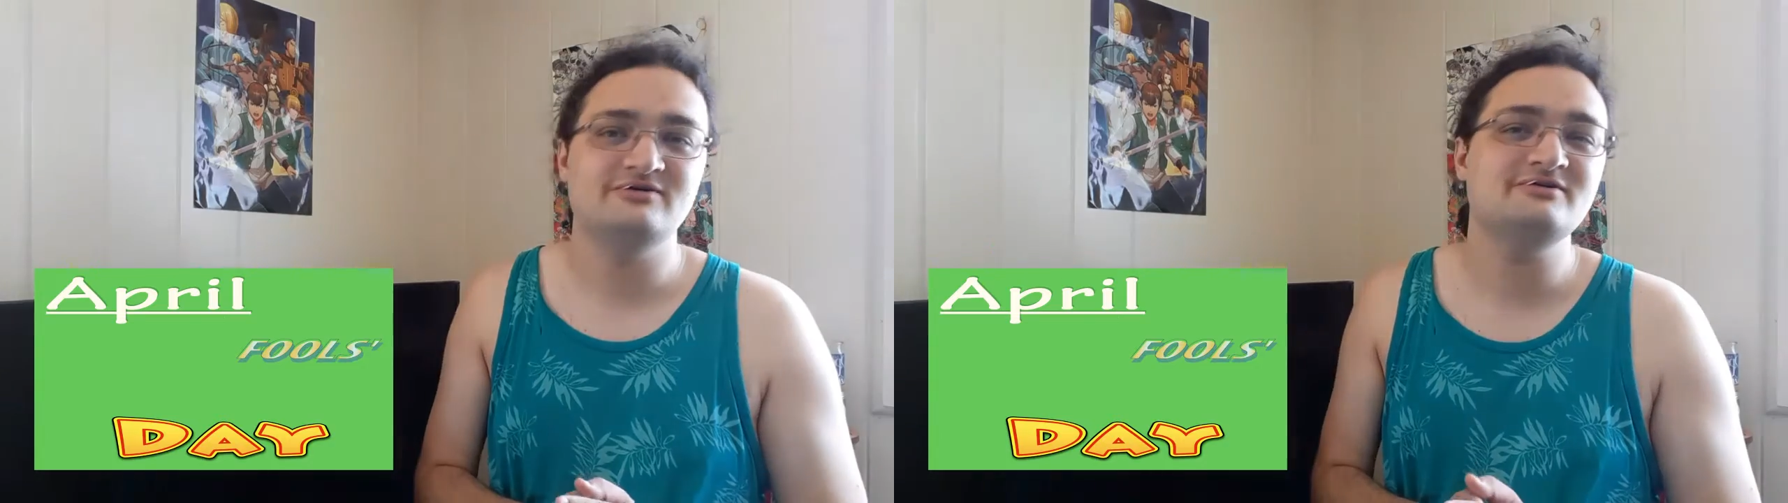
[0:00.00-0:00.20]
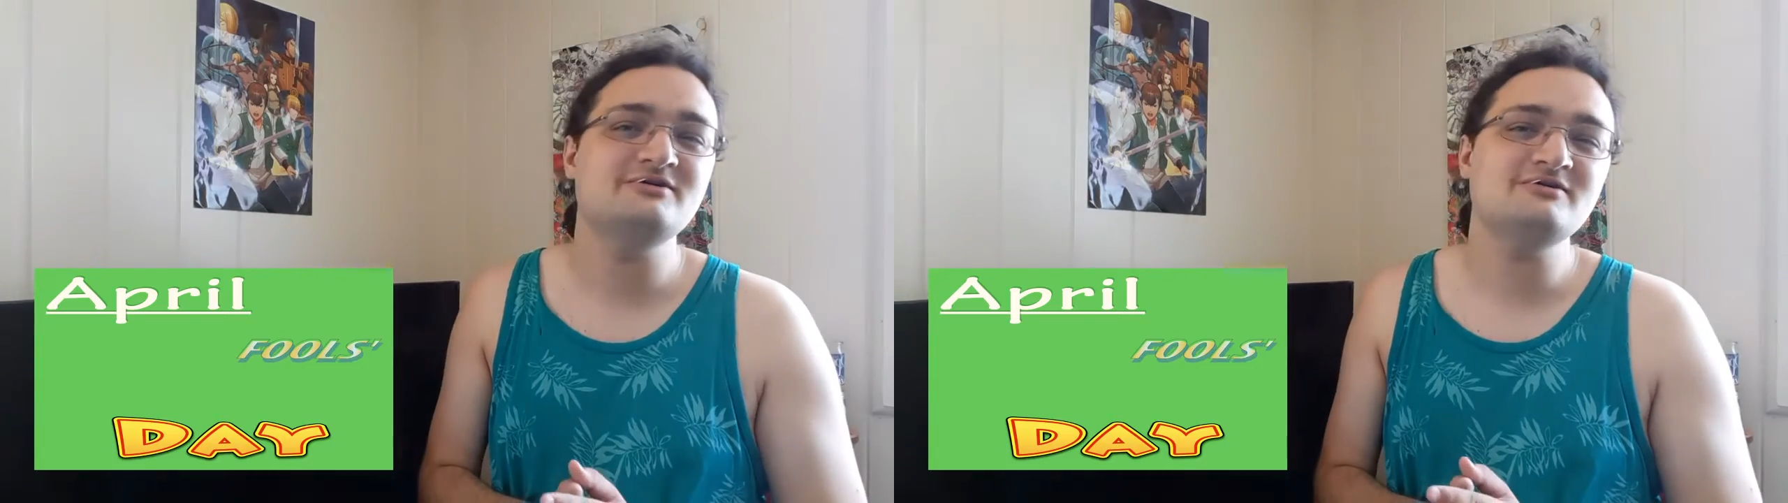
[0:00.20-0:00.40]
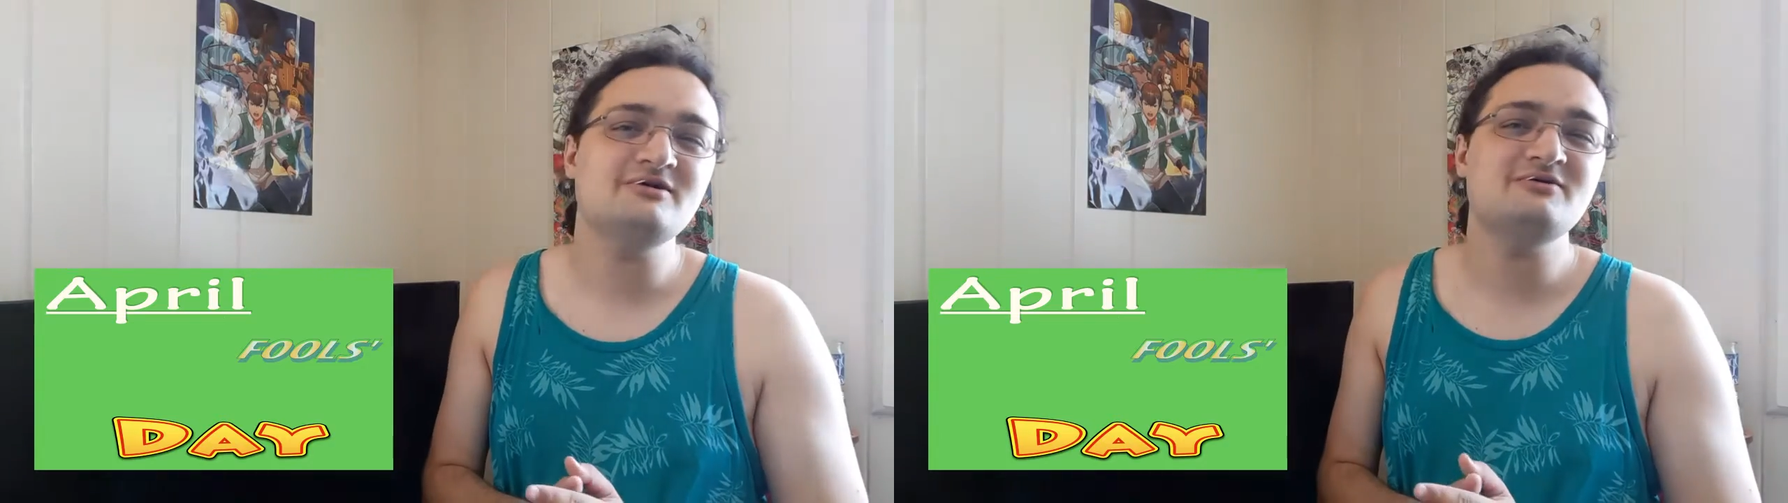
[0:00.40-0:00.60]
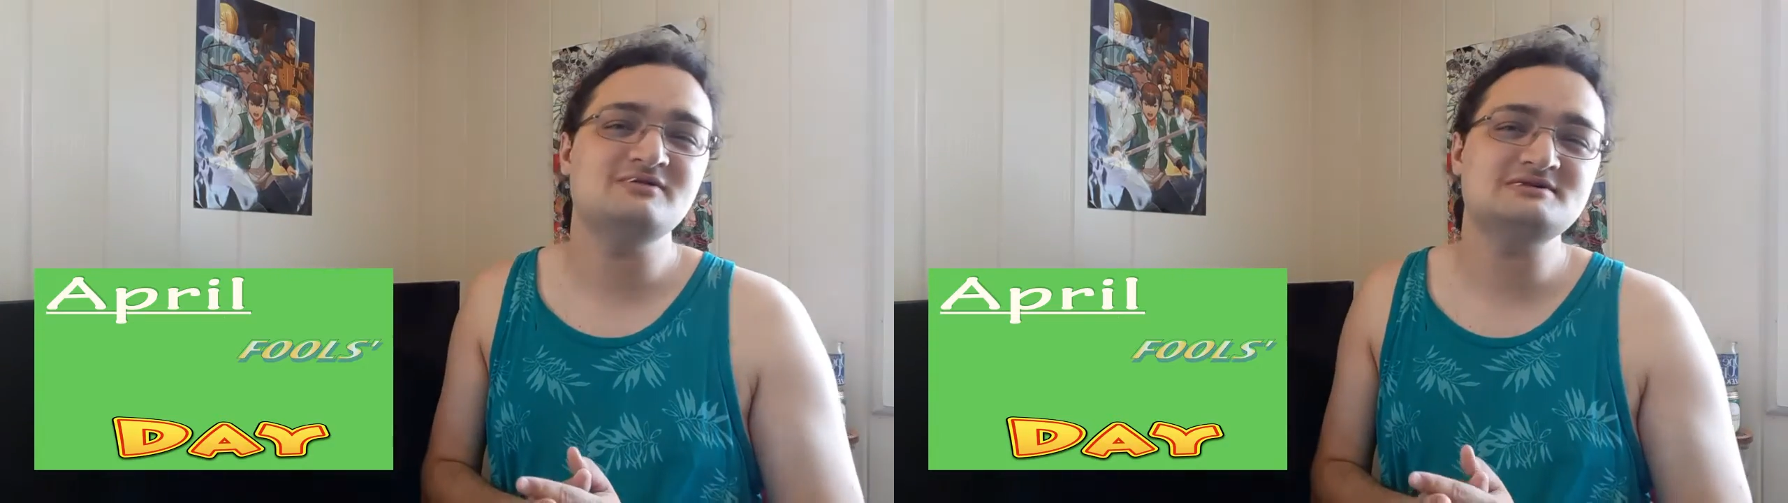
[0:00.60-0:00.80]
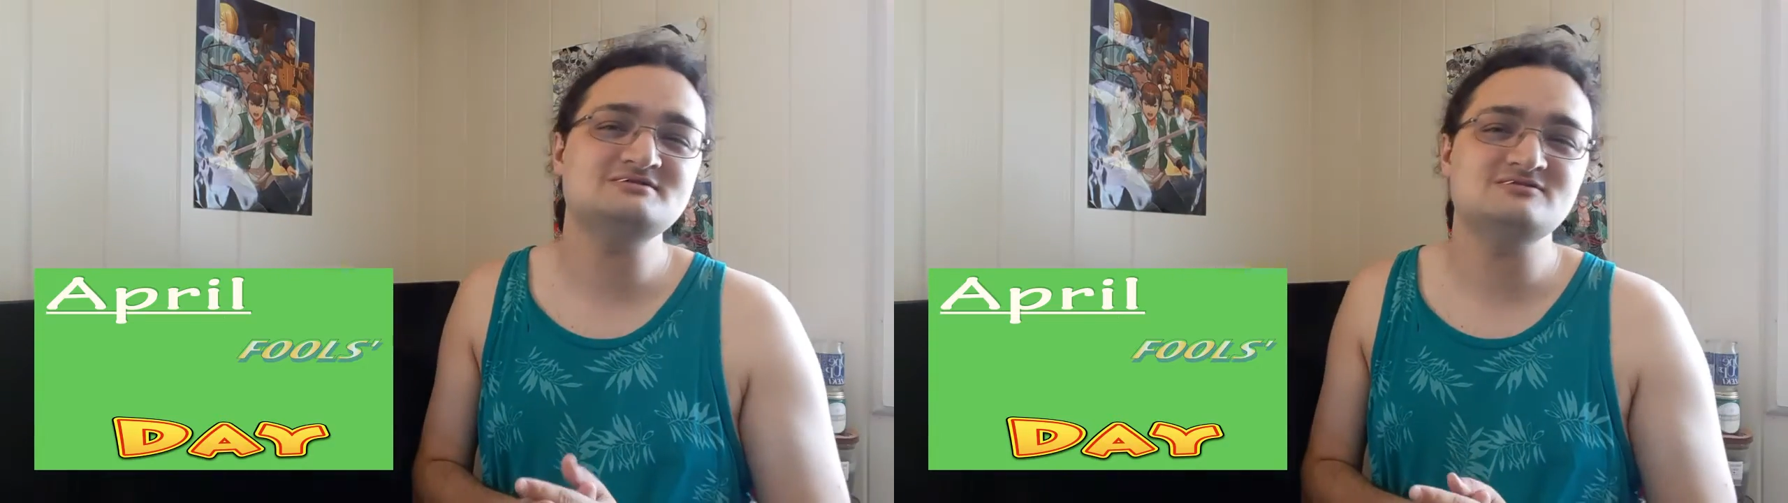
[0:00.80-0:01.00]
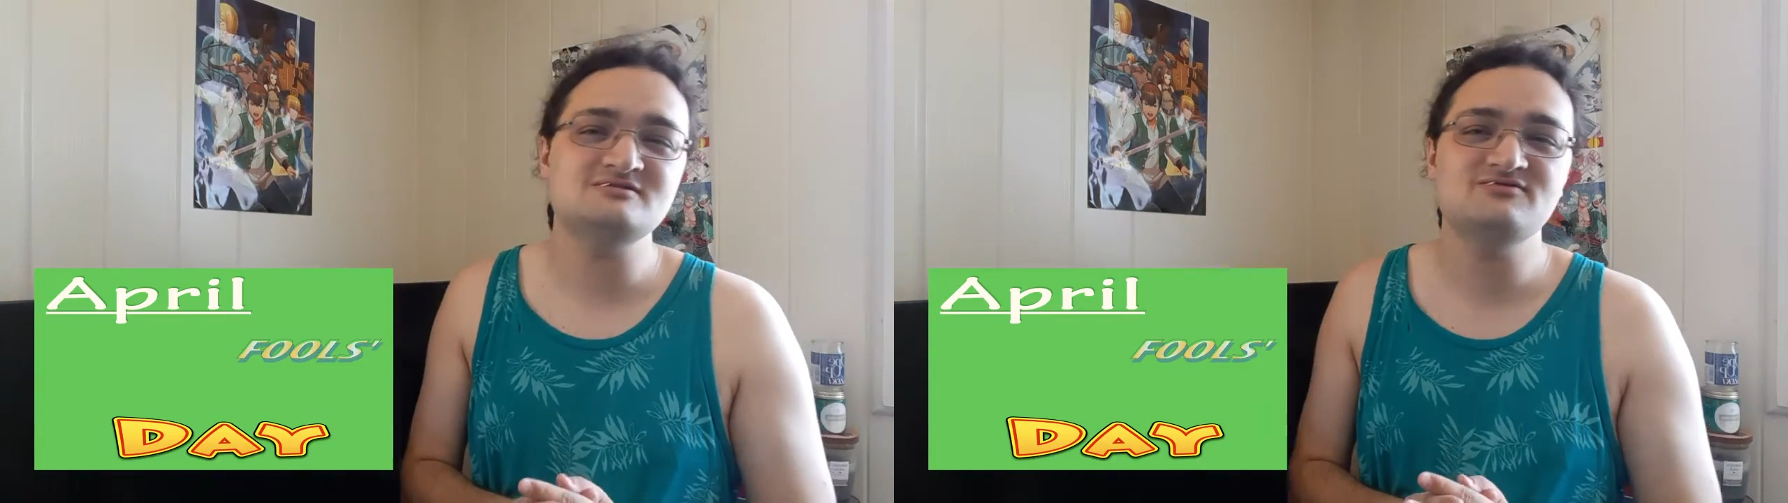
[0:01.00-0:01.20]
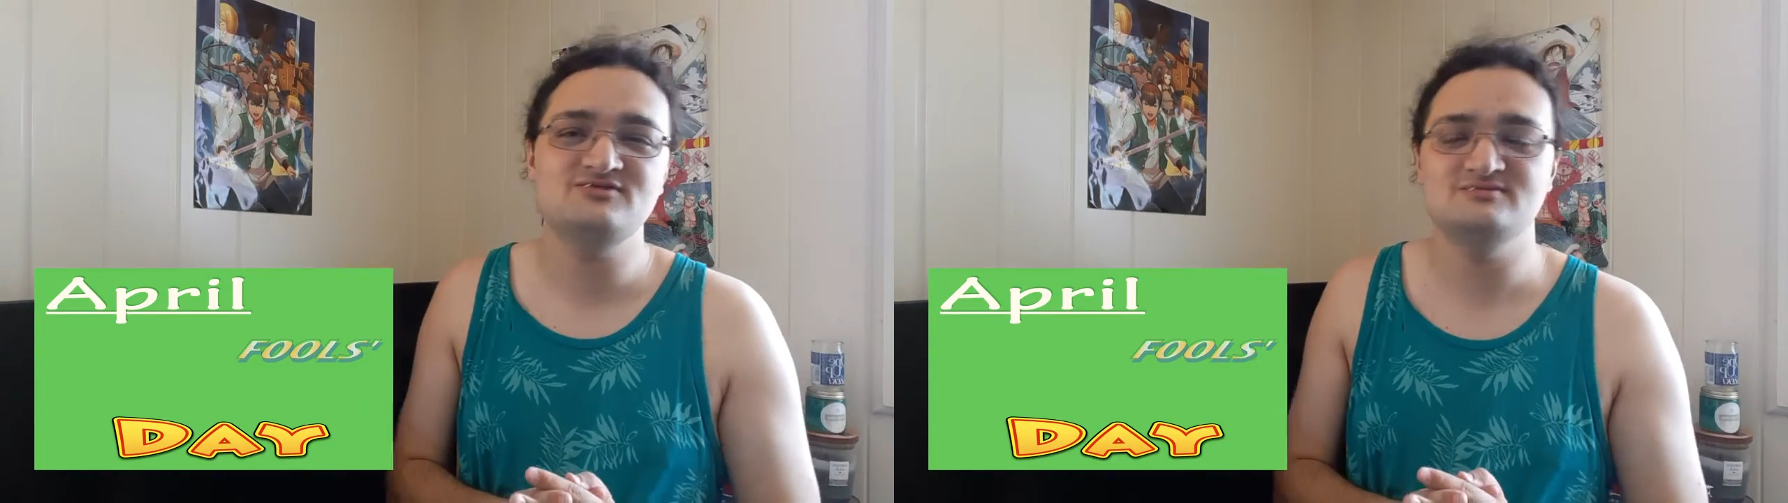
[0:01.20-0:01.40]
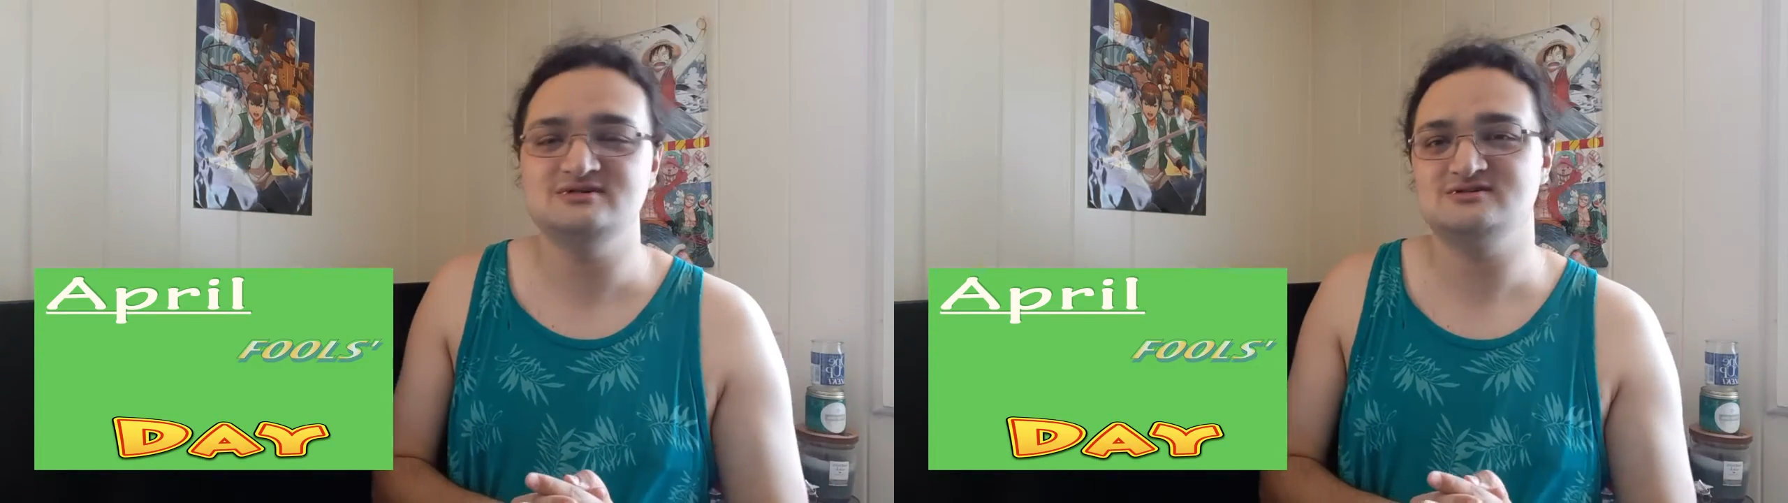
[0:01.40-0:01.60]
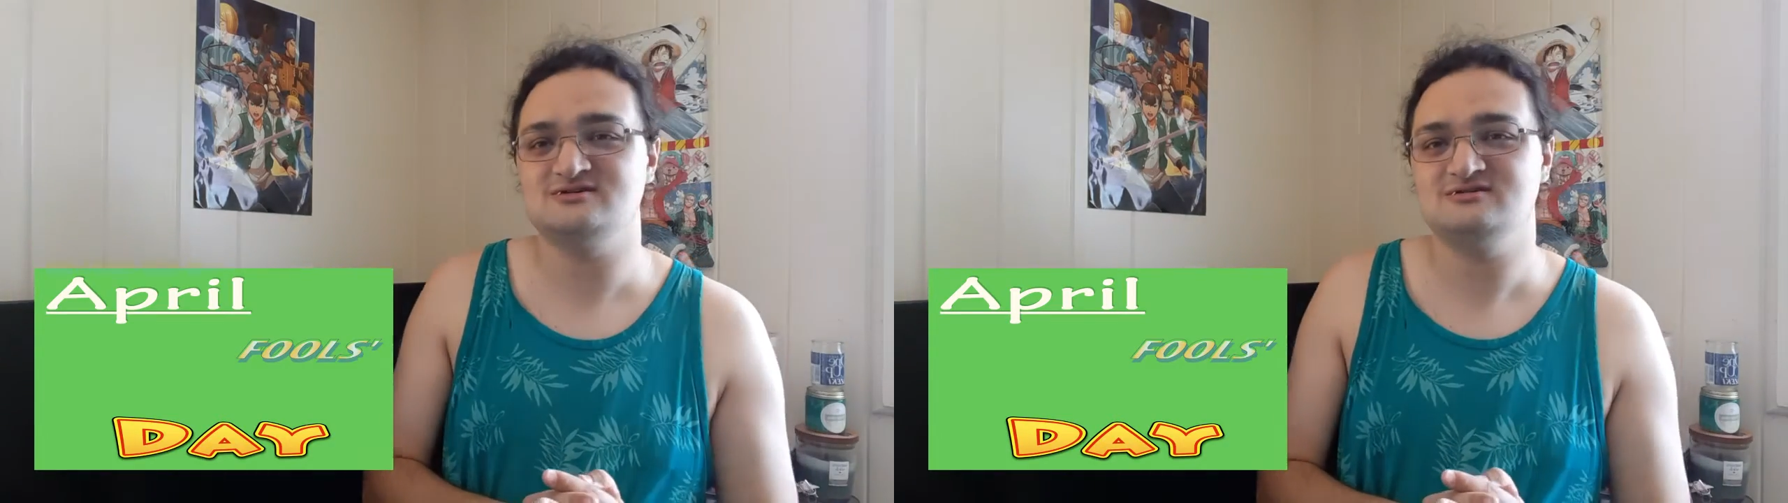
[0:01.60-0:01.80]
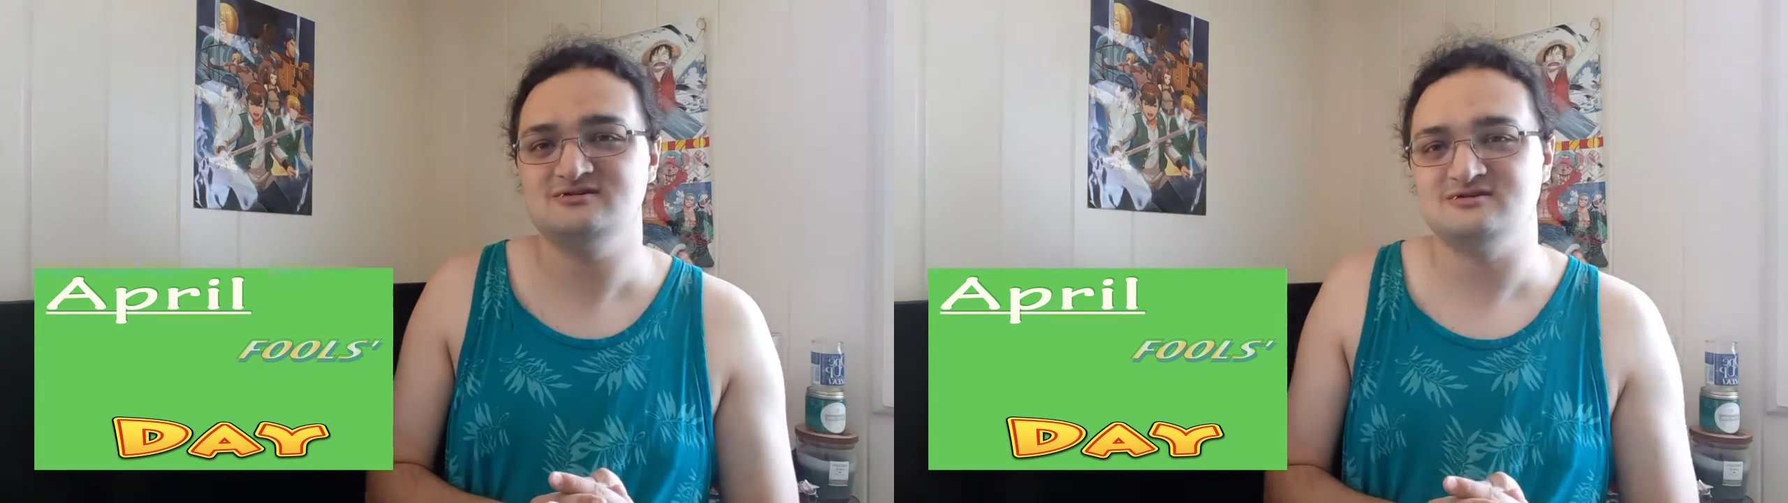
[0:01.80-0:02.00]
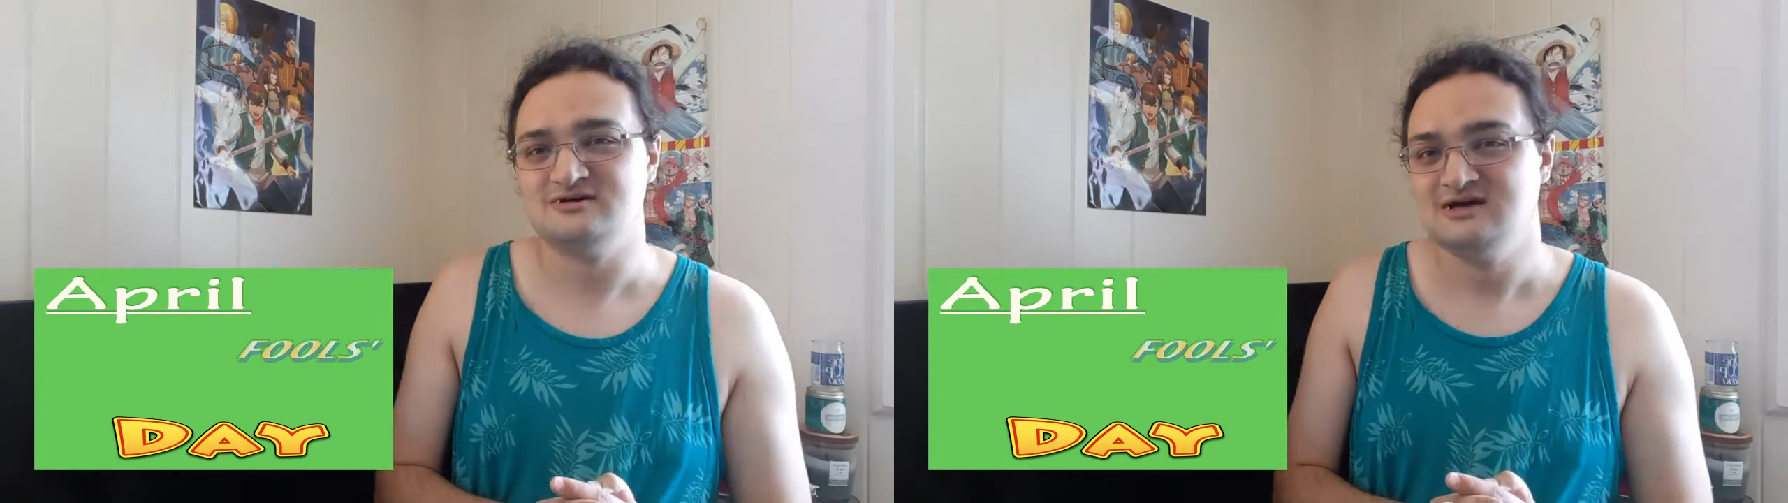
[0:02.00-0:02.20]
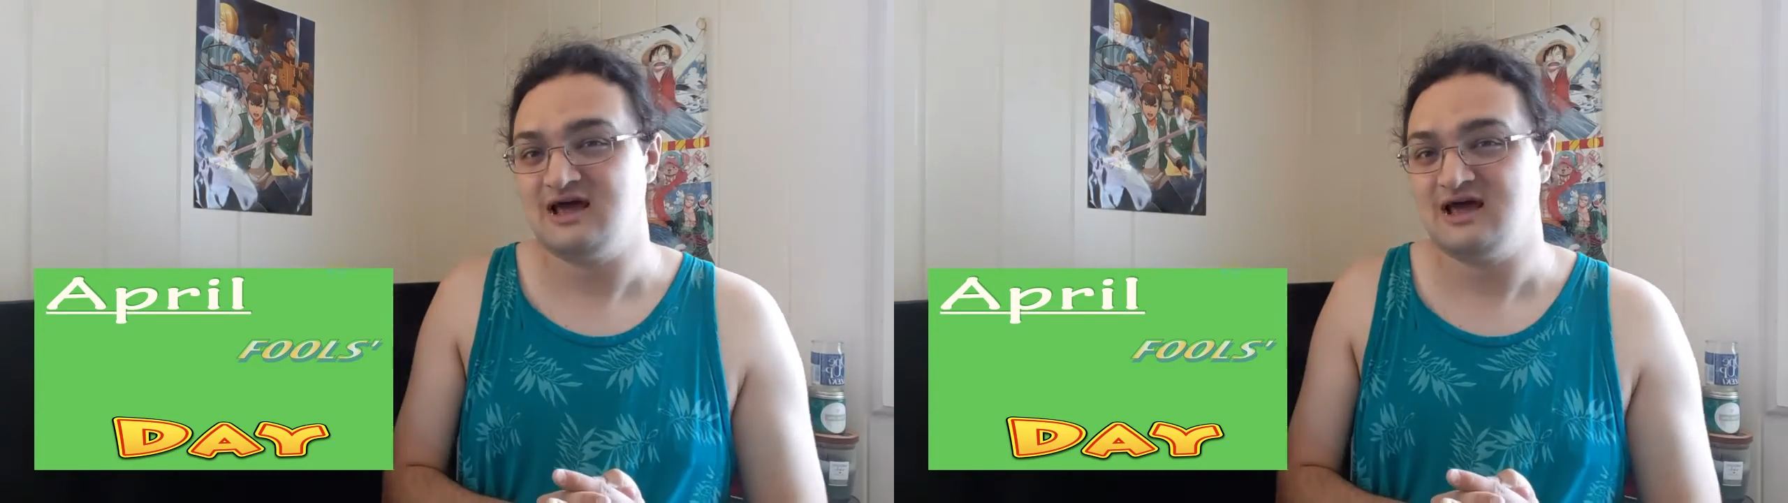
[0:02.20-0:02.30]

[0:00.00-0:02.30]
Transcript: eh, you know, let's start a few months earlier